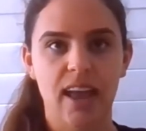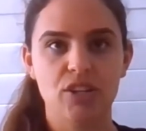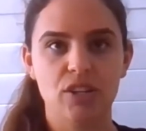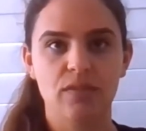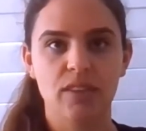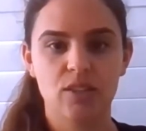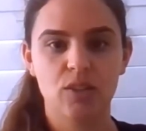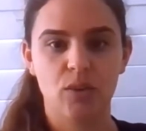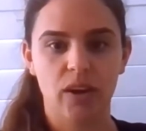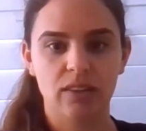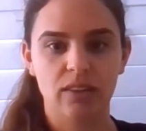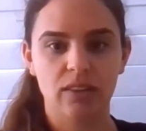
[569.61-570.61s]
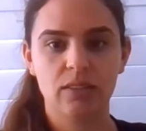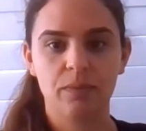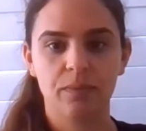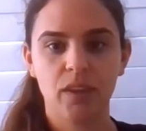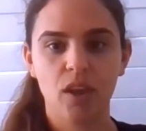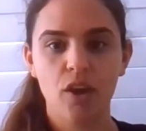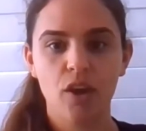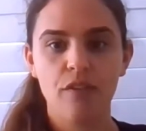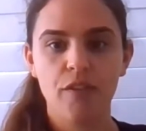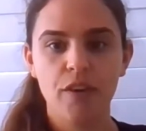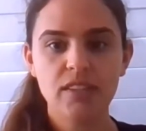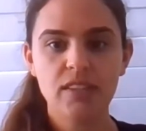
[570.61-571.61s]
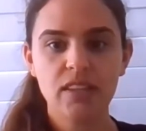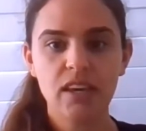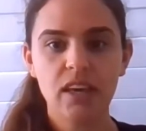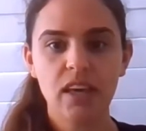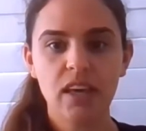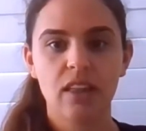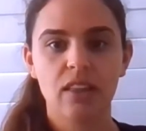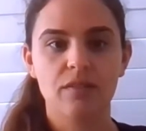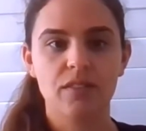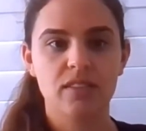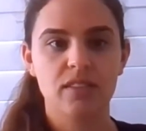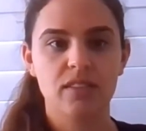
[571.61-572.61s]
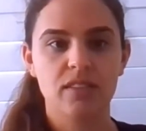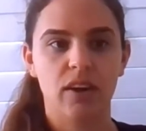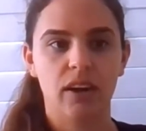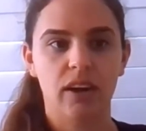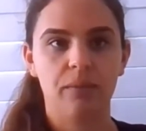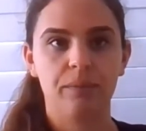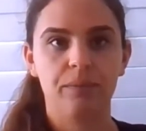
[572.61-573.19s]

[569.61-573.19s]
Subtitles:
each of these screens. Firstly, the visit screen.